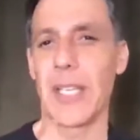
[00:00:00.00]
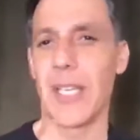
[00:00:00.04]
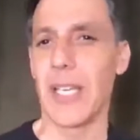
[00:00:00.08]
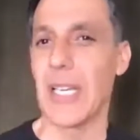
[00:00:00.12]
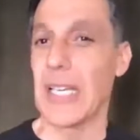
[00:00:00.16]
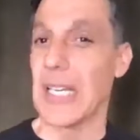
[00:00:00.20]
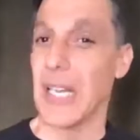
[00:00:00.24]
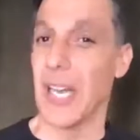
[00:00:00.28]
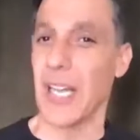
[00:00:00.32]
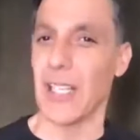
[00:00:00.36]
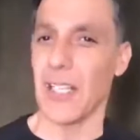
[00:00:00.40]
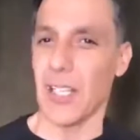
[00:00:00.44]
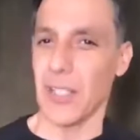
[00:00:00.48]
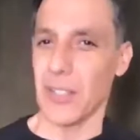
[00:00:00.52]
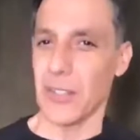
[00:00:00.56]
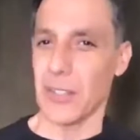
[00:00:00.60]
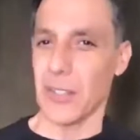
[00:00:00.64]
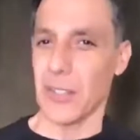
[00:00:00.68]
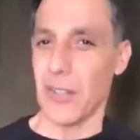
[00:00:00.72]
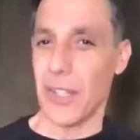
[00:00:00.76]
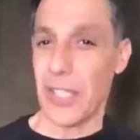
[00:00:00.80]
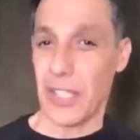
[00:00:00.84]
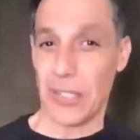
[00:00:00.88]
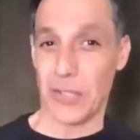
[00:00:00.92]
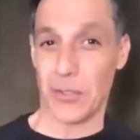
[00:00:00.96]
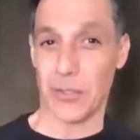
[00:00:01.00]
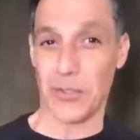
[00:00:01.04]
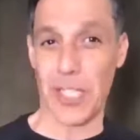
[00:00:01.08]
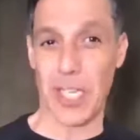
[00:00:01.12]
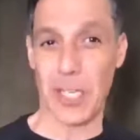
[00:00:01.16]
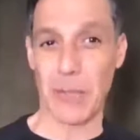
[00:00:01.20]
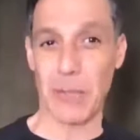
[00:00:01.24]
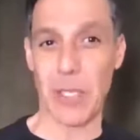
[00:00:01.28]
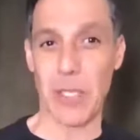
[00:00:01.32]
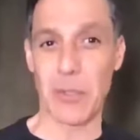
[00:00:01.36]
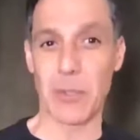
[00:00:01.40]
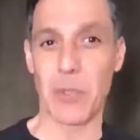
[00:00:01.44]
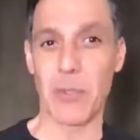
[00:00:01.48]
How long do you think it'll
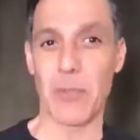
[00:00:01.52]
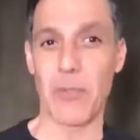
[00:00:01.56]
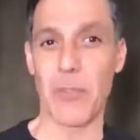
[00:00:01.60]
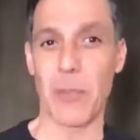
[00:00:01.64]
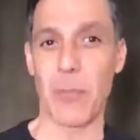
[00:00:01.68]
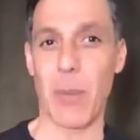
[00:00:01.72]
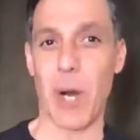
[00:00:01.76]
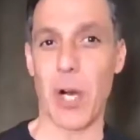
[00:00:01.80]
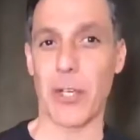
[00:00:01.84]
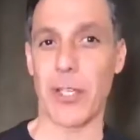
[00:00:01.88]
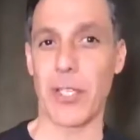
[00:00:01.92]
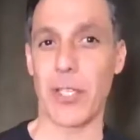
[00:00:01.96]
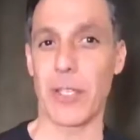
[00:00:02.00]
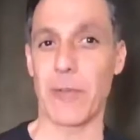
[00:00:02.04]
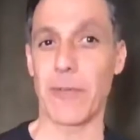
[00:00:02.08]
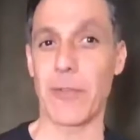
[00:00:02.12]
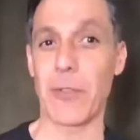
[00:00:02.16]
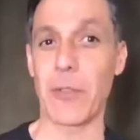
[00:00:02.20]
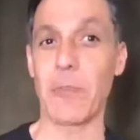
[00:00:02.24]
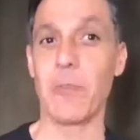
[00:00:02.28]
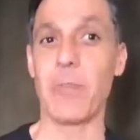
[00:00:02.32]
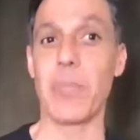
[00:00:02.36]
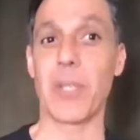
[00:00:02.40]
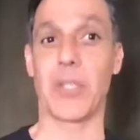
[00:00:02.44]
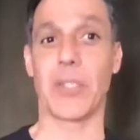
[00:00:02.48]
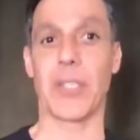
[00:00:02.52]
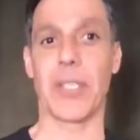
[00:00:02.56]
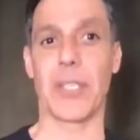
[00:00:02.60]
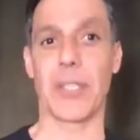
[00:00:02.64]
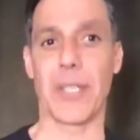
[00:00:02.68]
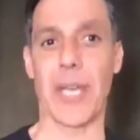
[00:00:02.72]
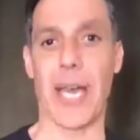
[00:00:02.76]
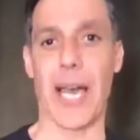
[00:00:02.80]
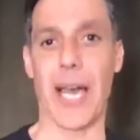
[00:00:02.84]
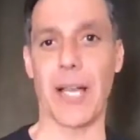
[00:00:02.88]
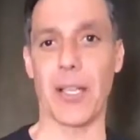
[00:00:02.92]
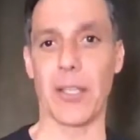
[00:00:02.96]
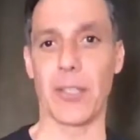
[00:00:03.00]
take me to move the market a few $billion
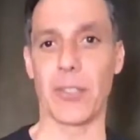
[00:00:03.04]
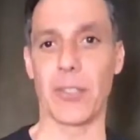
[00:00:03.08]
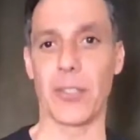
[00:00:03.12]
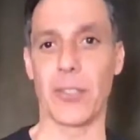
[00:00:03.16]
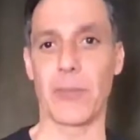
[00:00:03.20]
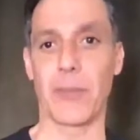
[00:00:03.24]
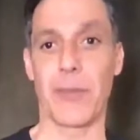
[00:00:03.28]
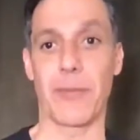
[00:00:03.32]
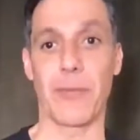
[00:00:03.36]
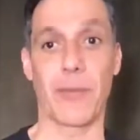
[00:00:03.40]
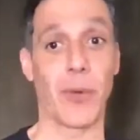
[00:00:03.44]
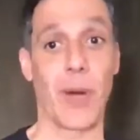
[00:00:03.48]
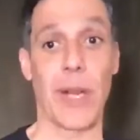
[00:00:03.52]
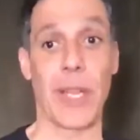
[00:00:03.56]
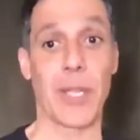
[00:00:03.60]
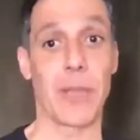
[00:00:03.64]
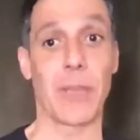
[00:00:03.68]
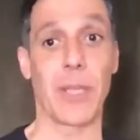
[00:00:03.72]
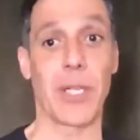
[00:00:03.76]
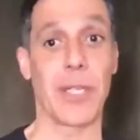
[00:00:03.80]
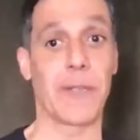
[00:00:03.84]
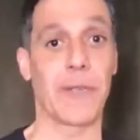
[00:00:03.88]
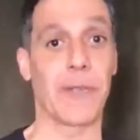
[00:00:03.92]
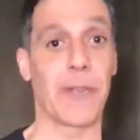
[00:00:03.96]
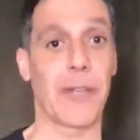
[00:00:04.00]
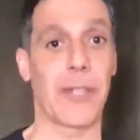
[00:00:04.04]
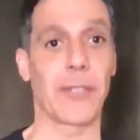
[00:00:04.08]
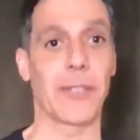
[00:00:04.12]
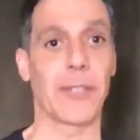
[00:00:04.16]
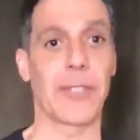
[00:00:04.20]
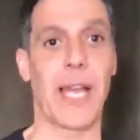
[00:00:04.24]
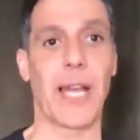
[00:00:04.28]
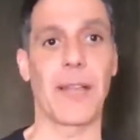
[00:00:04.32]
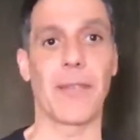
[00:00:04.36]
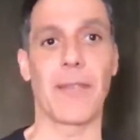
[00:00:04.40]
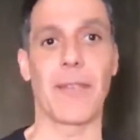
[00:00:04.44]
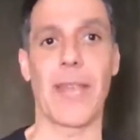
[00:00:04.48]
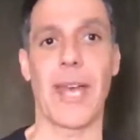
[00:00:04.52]
before anybody figures
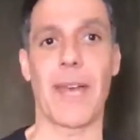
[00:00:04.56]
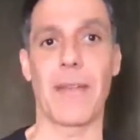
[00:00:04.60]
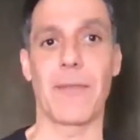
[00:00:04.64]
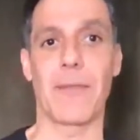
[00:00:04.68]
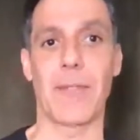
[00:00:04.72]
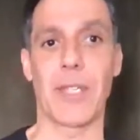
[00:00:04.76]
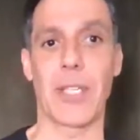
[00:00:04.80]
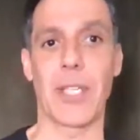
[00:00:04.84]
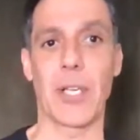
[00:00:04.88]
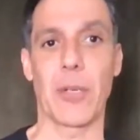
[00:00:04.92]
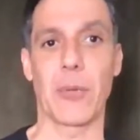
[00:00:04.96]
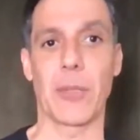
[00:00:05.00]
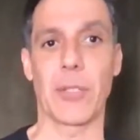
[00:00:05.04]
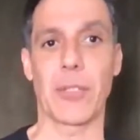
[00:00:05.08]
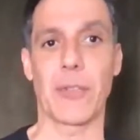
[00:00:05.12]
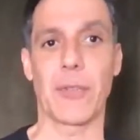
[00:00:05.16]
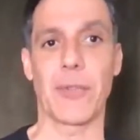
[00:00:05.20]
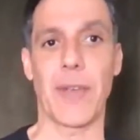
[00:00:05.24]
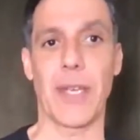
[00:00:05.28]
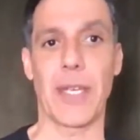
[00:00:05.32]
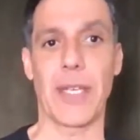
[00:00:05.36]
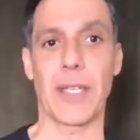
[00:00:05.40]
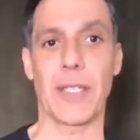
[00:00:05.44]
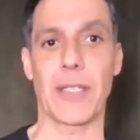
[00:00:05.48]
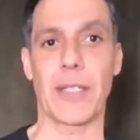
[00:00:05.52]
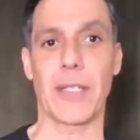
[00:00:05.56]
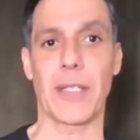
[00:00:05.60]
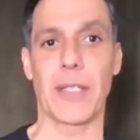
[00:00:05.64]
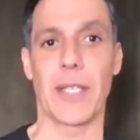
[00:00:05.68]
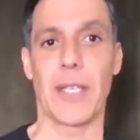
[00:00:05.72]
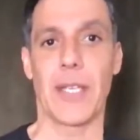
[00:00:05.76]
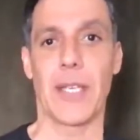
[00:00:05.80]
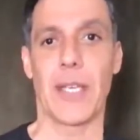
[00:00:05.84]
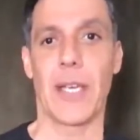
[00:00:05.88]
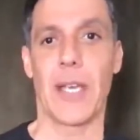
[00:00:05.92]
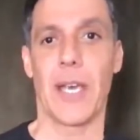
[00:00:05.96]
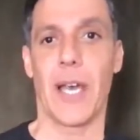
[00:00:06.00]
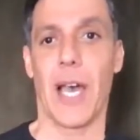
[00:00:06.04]
out that that video is fake?
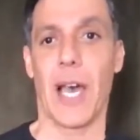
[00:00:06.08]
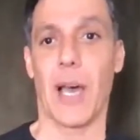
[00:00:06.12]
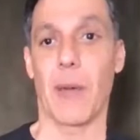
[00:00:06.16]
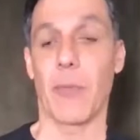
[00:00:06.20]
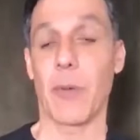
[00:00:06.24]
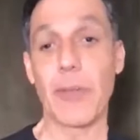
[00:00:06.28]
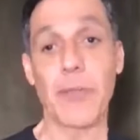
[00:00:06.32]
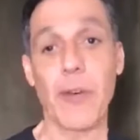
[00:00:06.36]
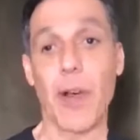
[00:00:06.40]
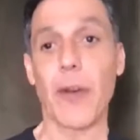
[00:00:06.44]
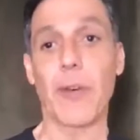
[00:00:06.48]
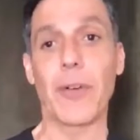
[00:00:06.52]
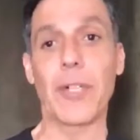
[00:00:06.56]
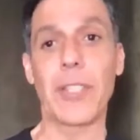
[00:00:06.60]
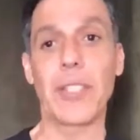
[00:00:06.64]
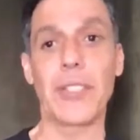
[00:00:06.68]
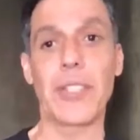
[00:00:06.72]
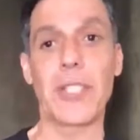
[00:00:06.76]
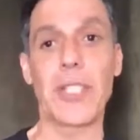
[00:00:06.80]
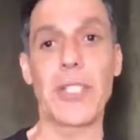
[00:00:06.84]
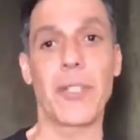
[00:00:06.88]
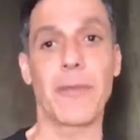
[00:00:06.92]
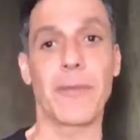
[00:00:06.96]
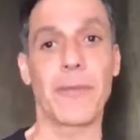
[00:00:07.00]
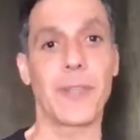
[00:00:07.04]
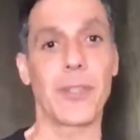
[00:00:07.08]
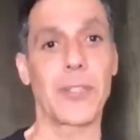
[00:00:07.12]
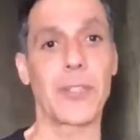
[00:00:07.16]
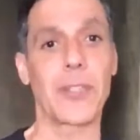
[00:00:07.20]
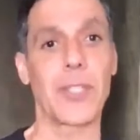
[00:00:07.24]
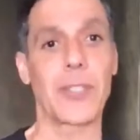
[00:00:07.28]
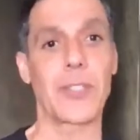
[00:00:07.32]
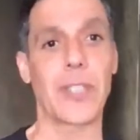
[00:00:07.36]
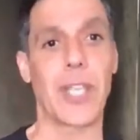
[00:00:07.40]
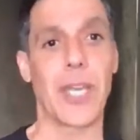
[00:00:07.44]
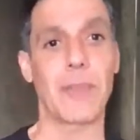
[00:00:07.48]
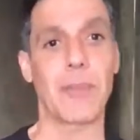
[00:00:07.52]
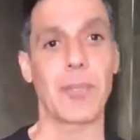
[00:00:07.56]
We've already seen the first
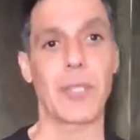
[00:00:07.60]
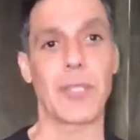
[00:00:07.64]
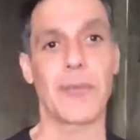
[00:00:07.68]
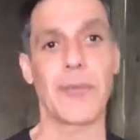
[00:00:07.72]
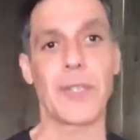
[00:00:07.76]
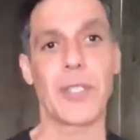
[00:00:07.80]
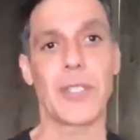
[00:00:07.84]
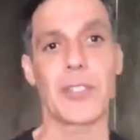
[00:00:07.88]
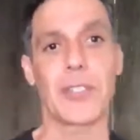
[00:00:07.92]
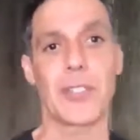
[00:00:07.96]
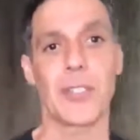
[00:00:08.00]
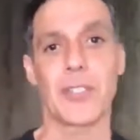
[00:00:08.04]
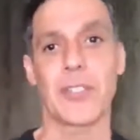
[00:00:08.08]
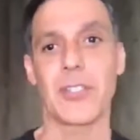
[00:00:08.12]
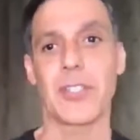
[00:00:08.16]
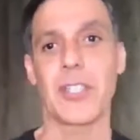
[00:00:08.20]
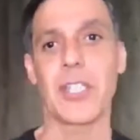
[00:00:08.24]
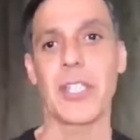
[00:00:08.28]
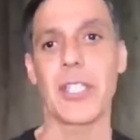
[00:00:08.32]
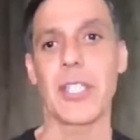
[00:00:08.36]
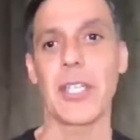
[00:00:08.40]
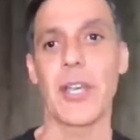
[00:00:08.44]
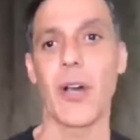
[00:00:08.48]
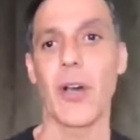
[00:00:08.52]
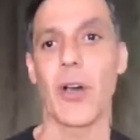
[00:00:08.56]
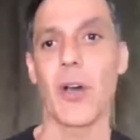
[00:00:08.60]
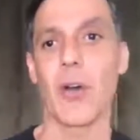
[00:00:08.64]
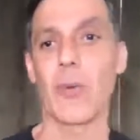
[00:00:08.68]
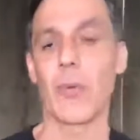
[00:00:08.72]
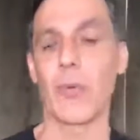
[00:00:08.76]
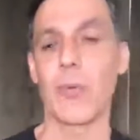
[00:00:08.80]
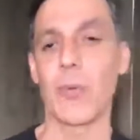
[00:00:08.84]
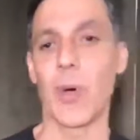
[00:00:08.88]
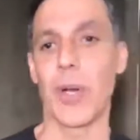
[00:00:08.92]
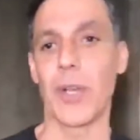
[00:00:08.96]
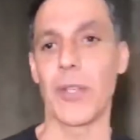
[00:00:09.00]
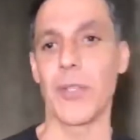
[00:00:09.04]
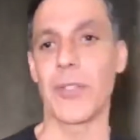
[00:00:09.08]
example of this. A CEO
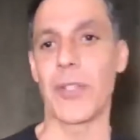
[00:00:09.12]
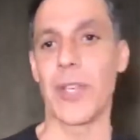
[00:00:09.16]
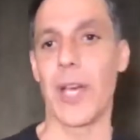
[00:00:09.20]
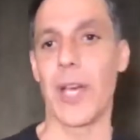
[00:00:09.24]
was